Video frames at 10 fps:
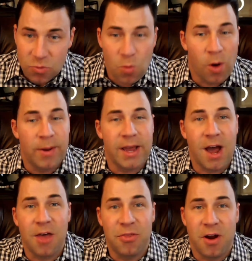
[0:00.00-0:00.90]
Well, when I
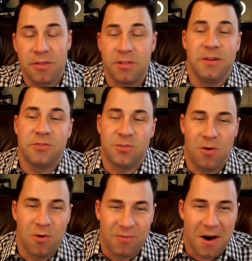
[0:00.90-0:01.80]
got there, the lift
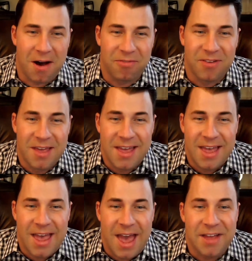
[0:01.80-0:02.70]
drove off
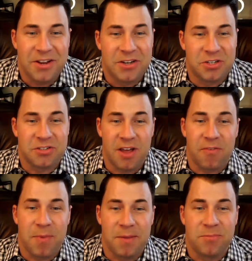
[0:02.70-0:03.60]
and just
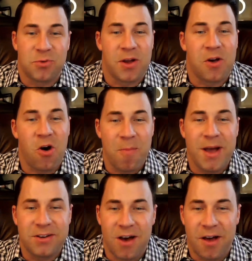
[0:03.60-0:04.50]
left me. So I called
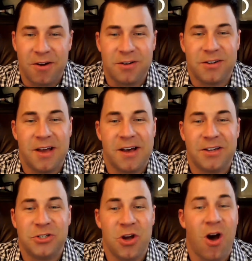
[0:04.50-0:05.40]
my
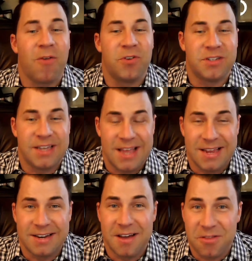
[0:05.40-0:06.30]
daughter. She offered to
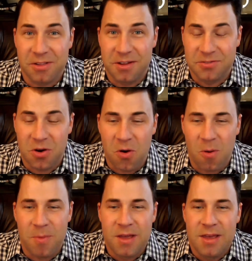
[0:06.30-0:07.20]
take another lift
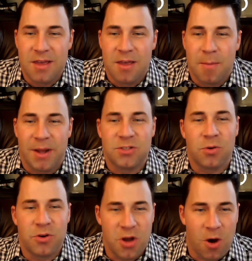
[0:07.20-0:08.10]
home, but I
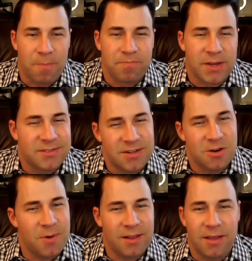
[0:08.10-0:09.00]
told her no. I said, you
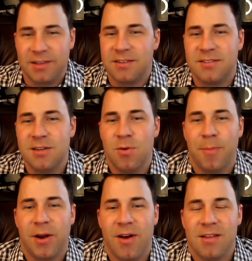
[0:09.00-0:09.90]
know what, I'd like to see what
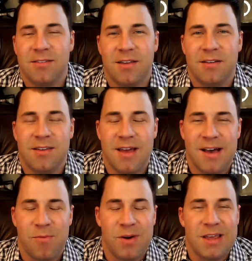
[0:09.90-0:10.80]
my grandson,
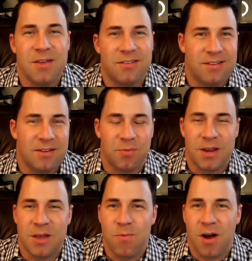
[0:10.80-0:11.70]
what he sees
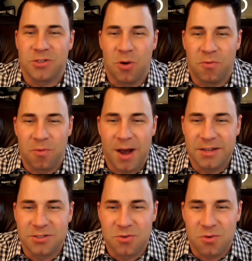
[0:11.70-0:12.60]
when he walks home from
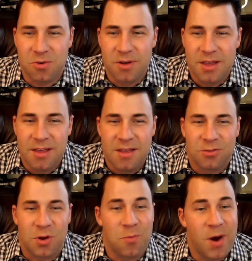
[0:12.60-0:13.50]
high school.
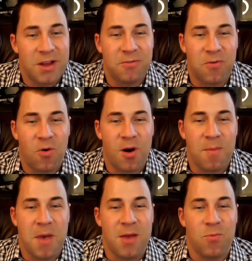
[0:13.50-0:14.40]
So I waited for
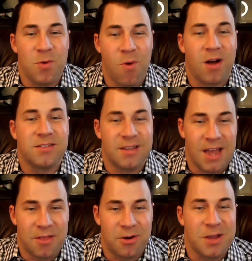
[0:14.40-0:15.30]
him, and we walked
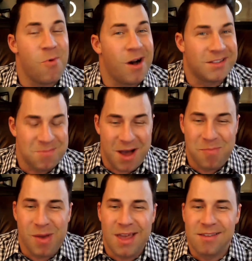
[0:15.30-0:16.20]
together. He walked at my
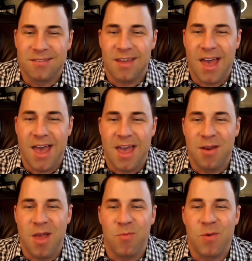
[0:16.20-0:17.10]
pace,
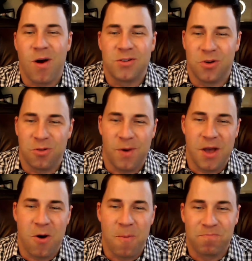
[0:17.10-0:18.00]
and we walked all the way
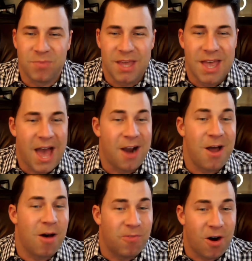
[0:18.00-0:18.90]
home. I don't
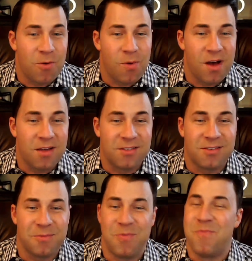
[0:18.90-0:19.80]
know how far it
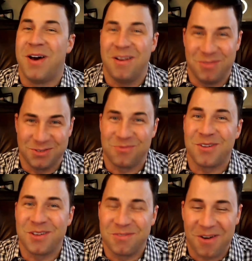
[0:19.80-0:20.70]
was, but it was
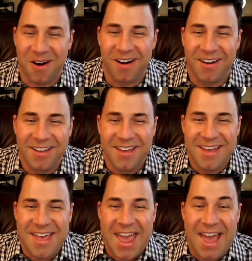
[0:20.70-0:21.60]
really far."
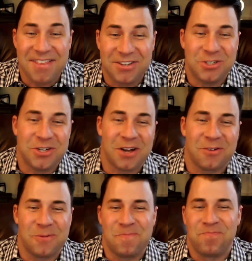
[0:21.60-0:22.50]
And then she
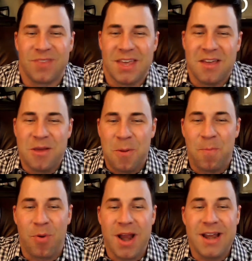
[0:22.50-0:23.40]
chuckled.
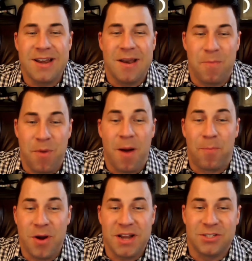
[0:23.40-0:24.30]

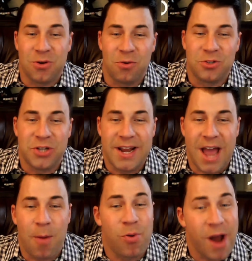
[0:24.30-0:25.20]
Brittany told Jane
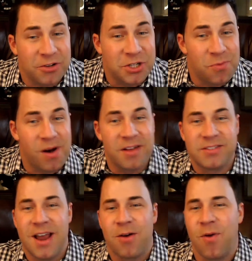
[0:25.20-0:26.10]
how proud she
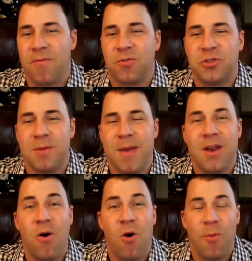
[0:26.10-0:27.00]
was and how grateful she had
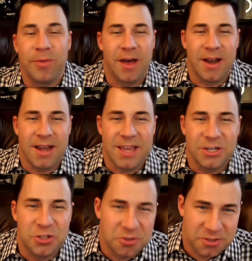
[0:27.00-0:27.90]
made it home without any
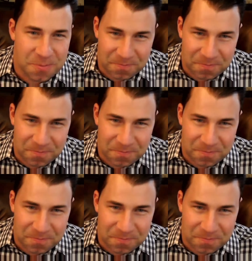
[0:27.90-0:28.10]
issues.